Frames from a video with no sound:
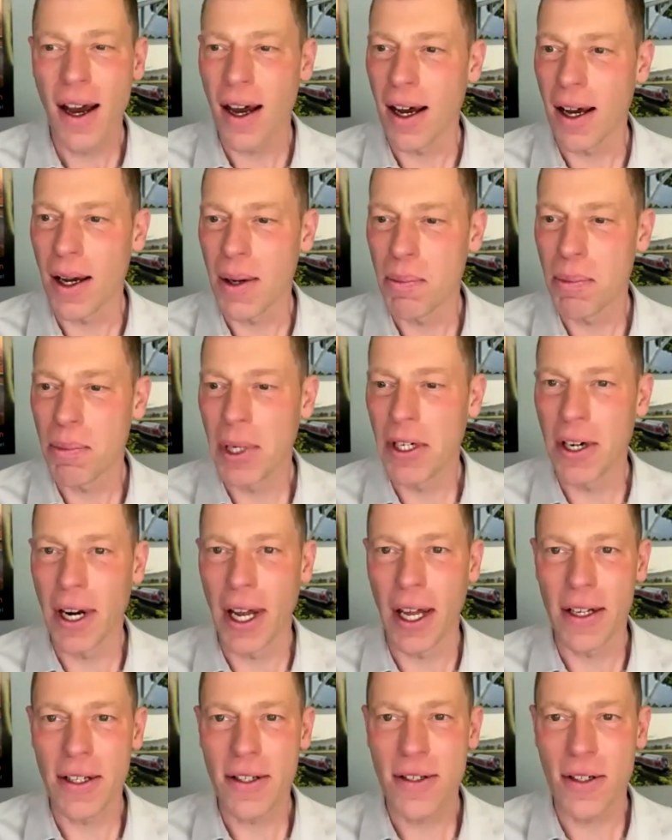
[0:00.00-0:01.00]
Uh, Peter
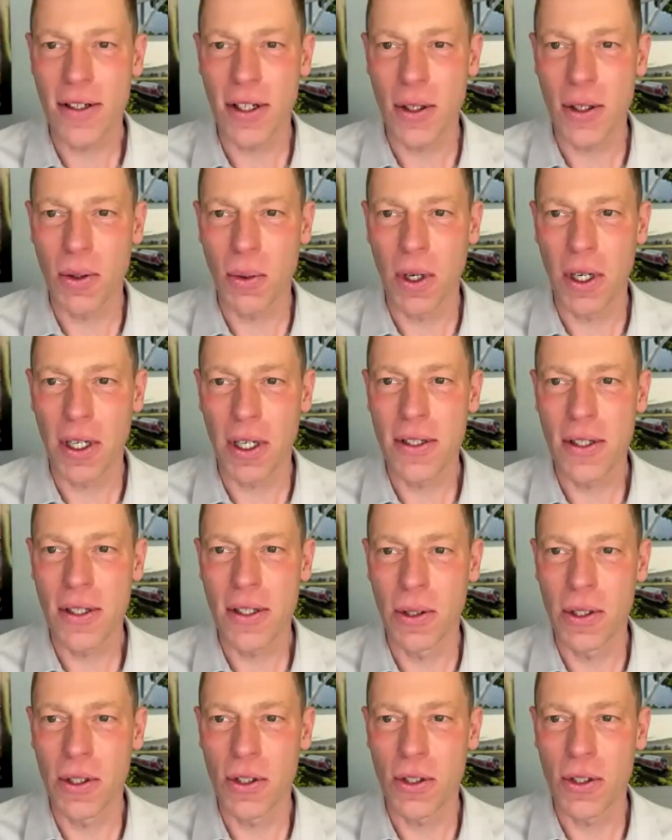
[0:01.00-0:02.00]
Anastor works
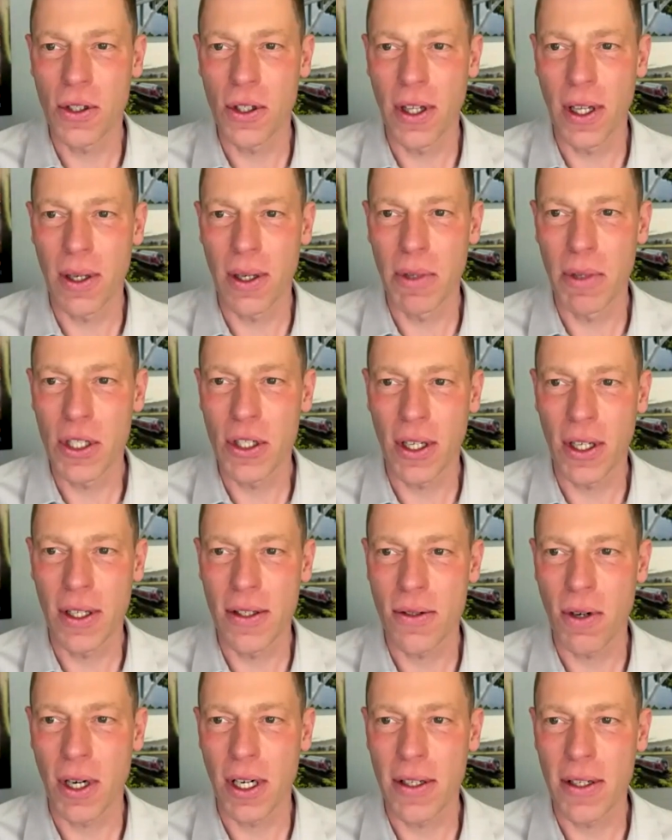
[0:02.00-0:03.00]
to ensure that
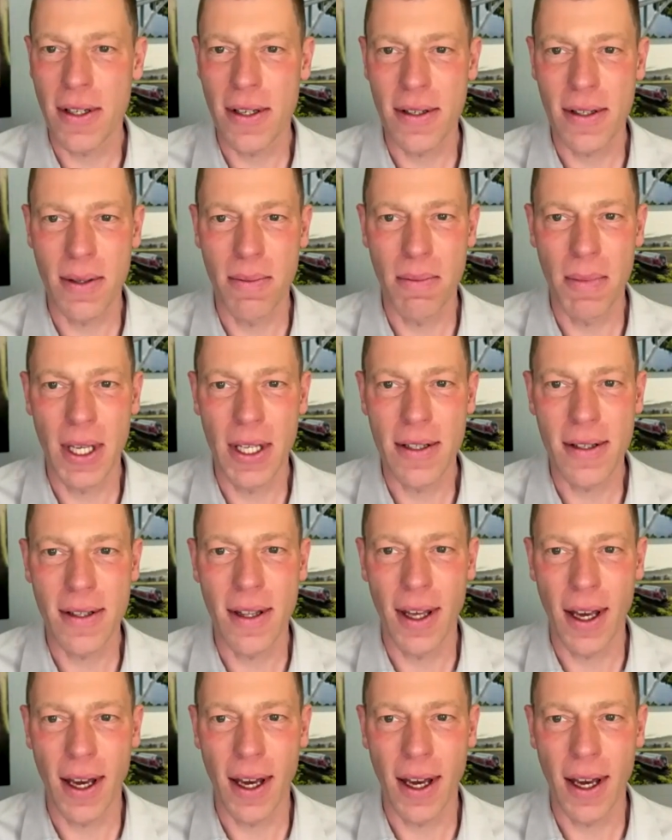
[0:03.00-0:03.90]
Michigan's rail system meets the